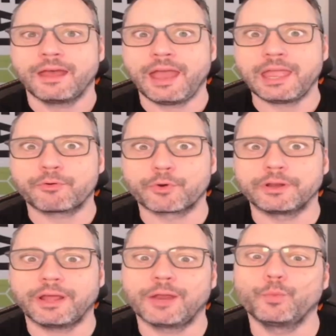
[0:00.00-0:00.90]
Hey
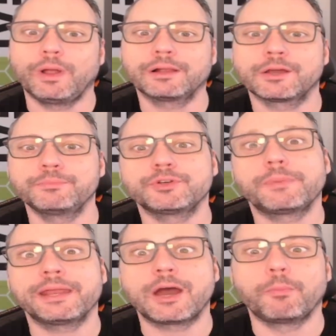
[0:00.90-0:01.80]
everyone, and welcome to
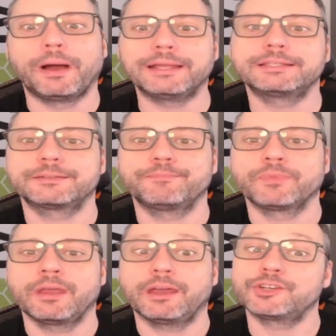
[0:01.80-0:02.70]
my Now Bytes,
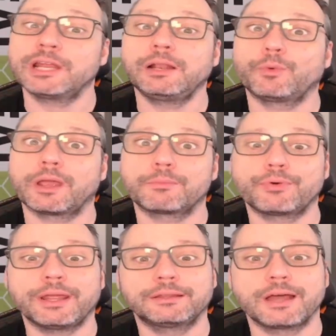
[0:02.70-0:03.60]
a channel where I
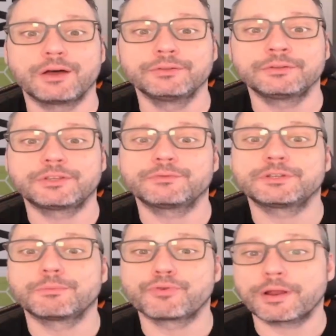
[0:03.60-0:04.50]
break down
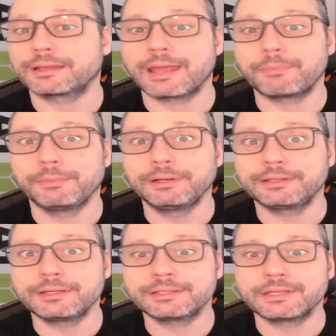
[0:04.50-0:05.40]
ServiceNow product
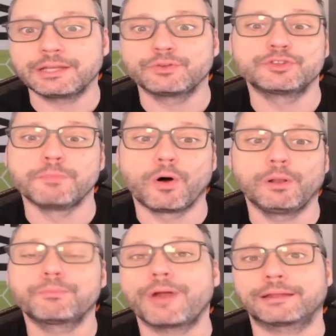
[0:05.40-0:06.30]
capabilities into
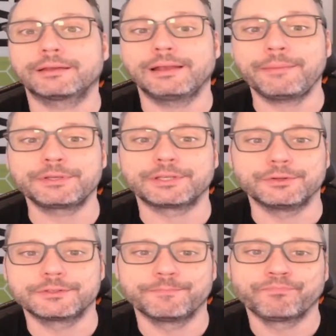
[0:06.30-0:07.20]
small, practical
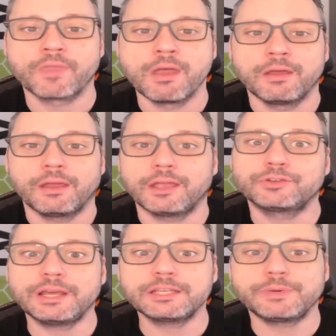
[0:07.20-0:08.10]
episodes. In
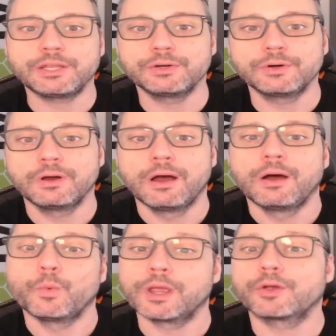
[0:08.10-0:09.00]
today's video,
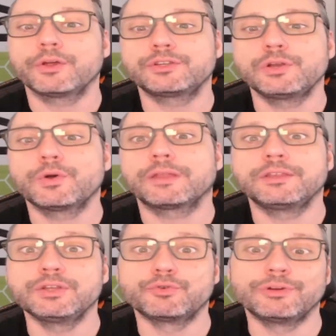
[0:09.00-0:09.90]
we are going to look at
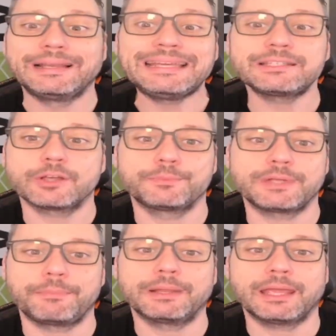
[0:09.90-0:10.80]
the new ReleaseOps
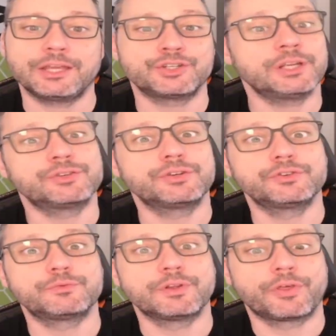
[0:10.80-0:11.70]
application
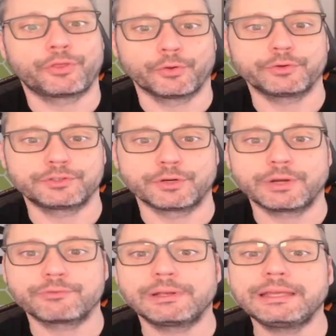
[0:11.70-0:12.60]
introduced with the
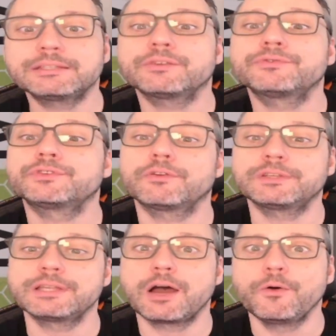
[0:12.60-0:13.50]
Zurich release of
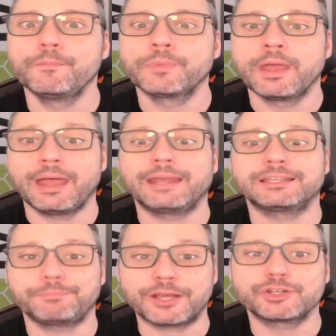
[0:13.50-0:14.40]
ServiceNow, and
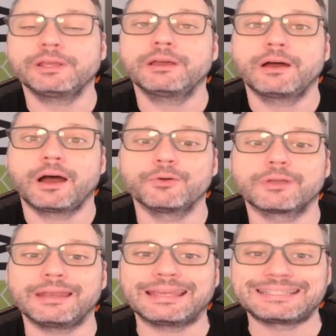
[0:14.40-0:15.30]
especially how you
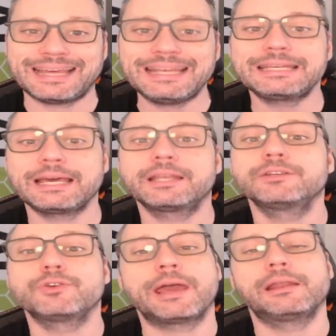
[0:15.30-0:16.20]
can extend
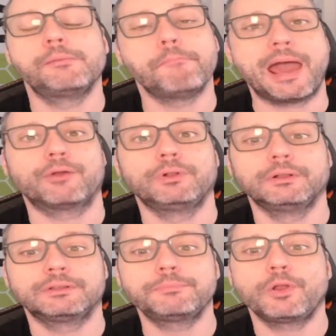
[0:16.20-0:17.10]
that to handle
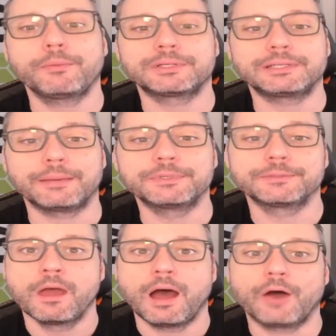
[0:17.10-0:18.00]
manual deployment
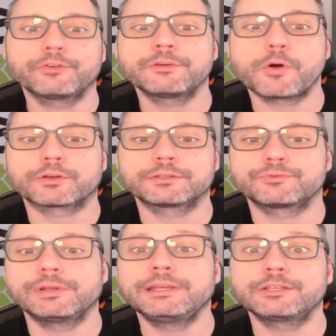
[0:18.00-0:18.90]
steps. Out of the box,
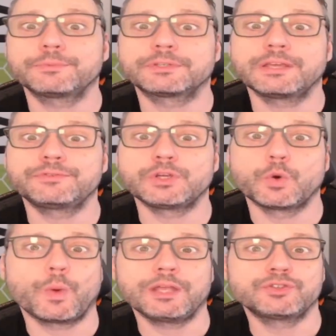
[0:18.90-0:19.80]
ReleaseOps gives you
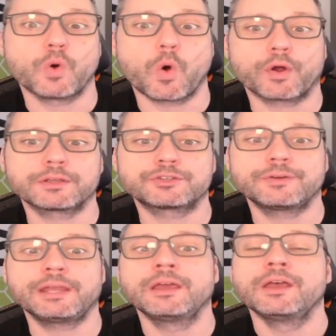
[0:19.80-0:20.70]
a way to
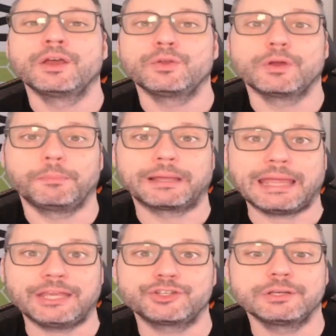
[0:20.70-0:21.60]
orchestrate your
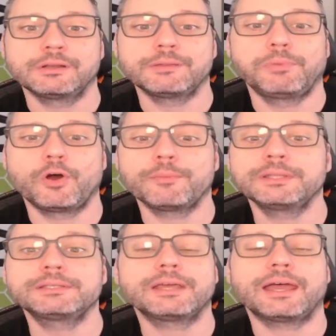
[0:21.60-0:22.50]
application
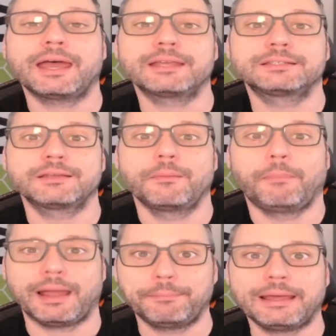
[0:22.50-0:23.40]
deployments as
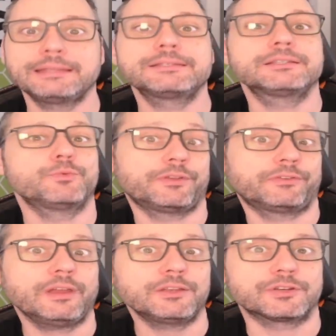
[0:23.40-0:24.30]
pipelines with
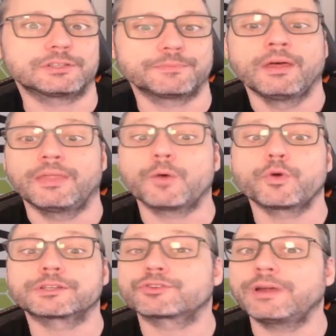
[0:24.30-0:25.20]
stages. That
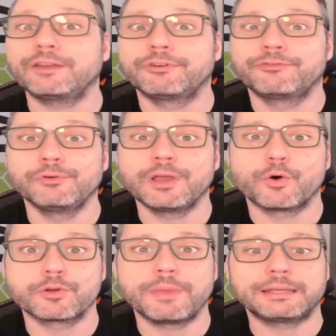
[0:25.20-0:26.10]
works great for fully
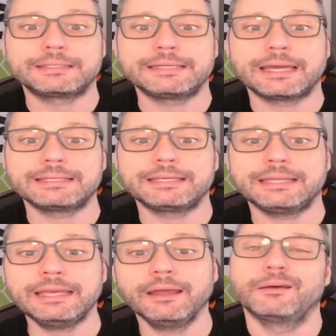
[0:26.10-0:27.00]
automated
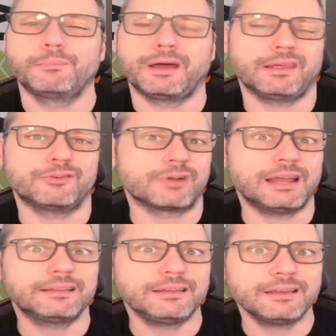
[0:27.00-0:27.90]
CI/CD, but in reality,